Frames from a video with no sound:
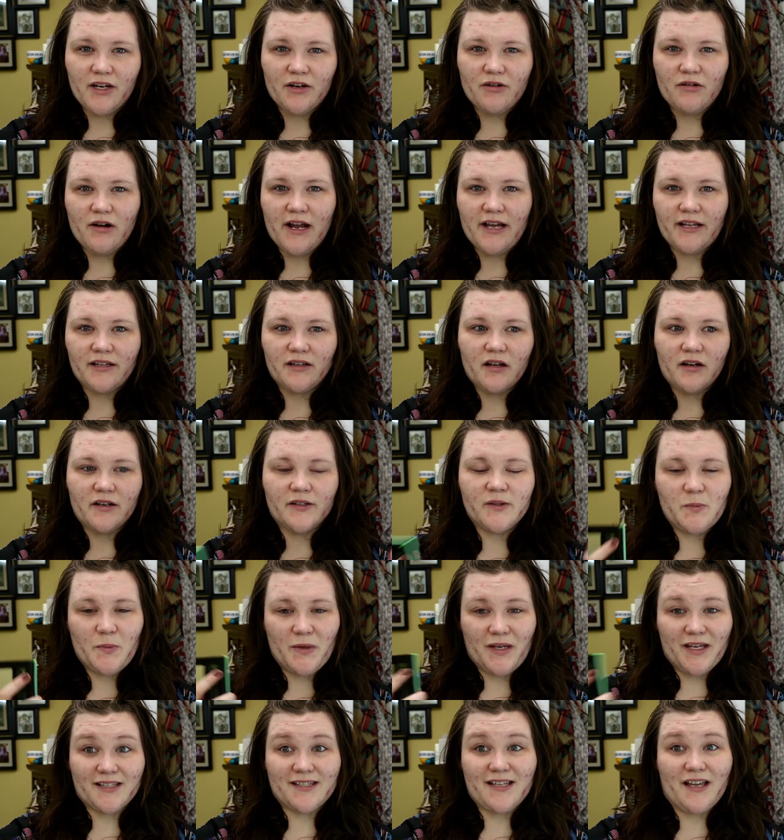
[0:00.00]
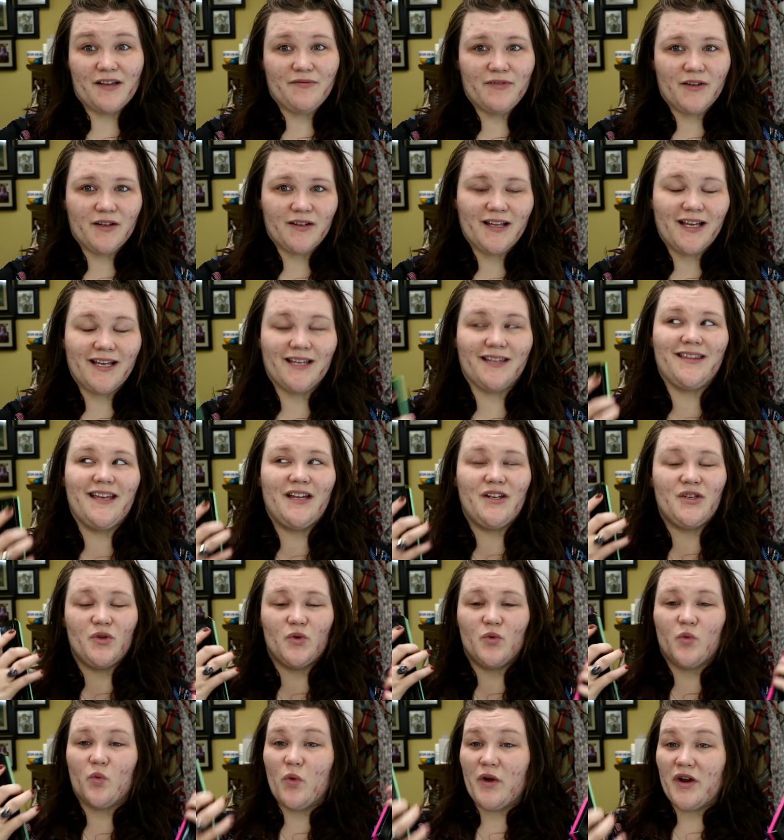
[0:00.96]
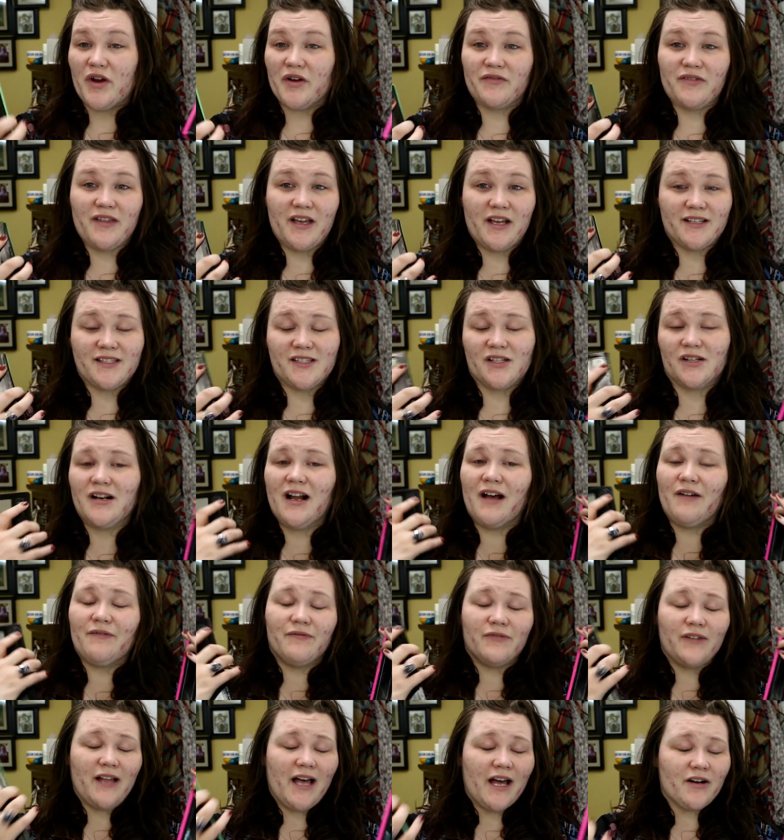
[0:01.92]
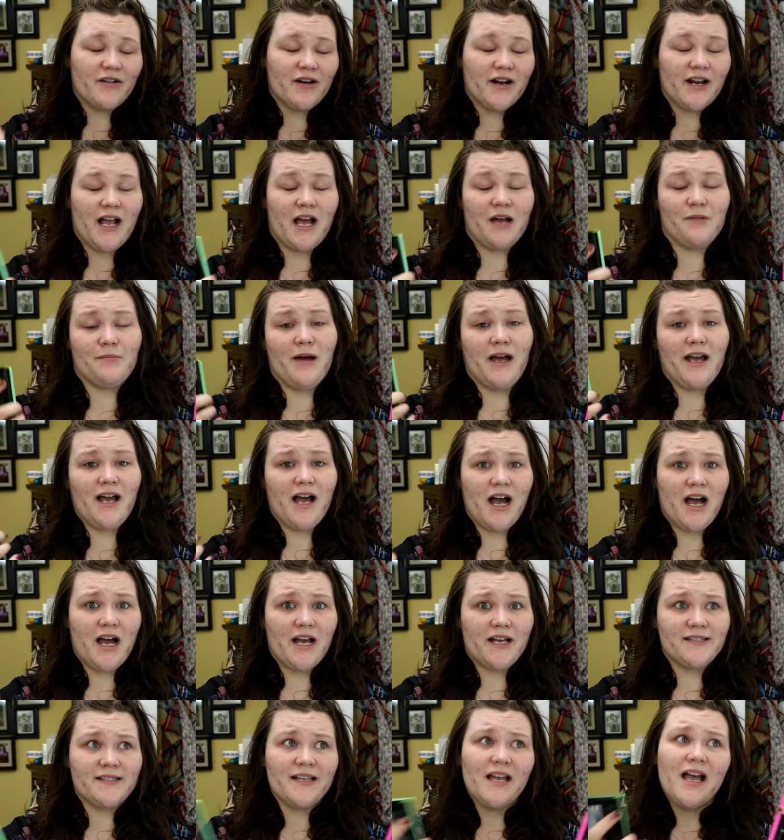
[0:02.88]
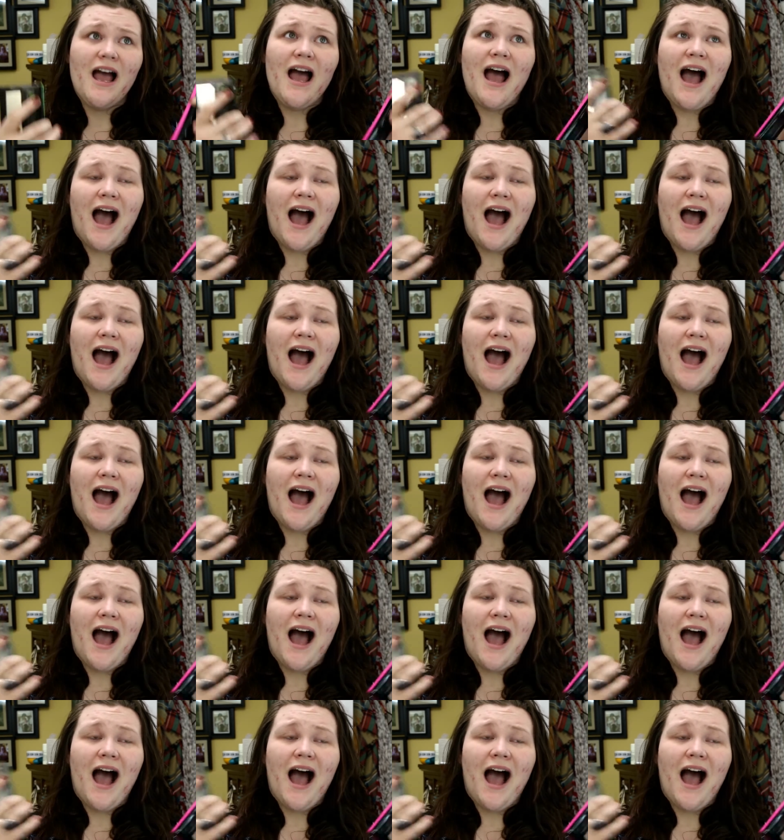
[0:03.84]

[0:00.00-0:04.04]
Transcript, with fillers: gray looks because I feel like they do weird things. They're not flattering on my eyes.